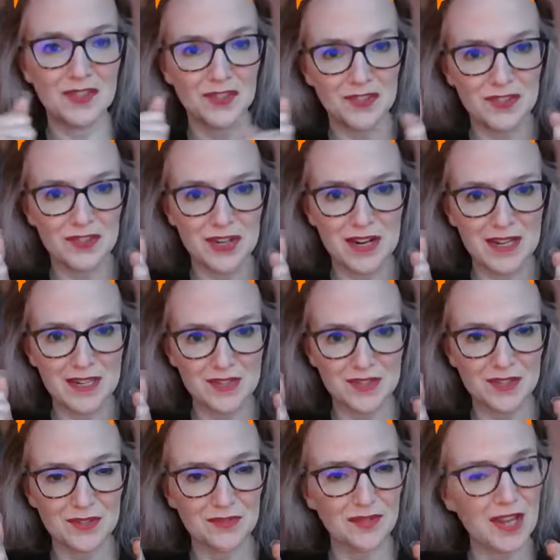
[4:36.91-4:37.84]
still trying,
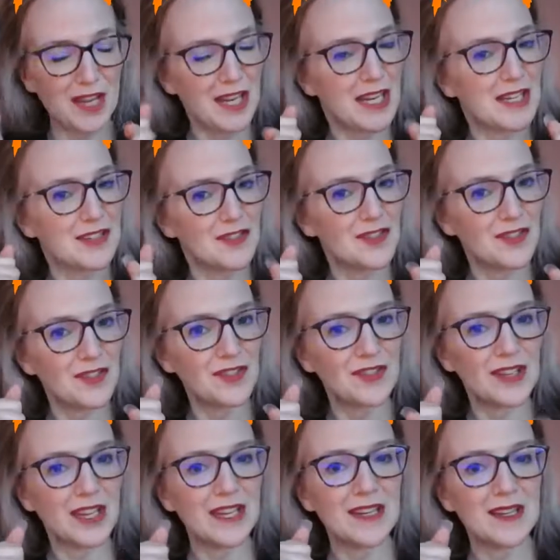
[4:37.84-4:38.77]
still fighting,
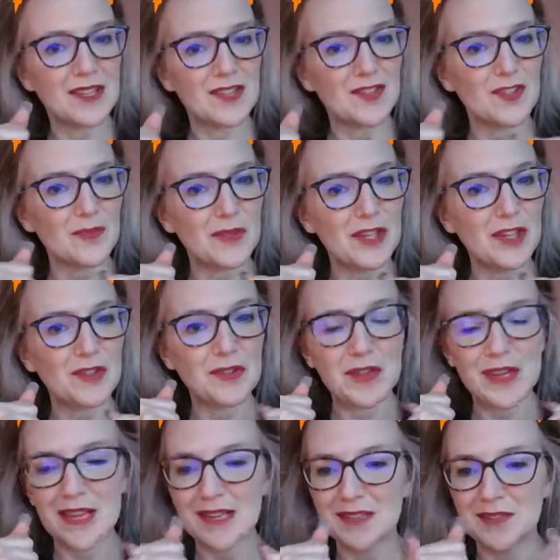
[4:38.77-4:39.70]
still getting, still being
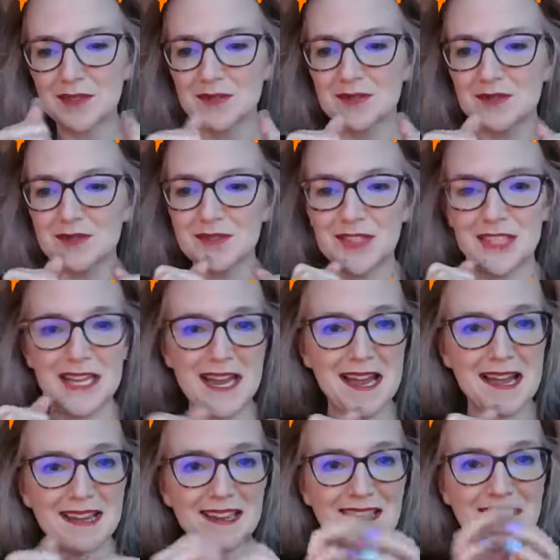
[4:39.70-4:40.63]
creative.
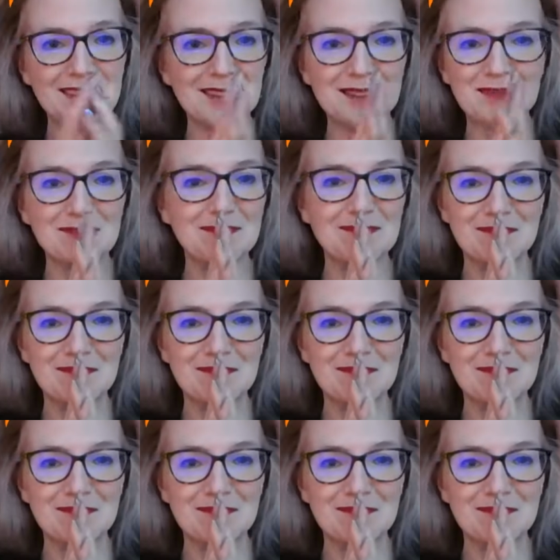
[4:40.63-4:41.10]
Yay.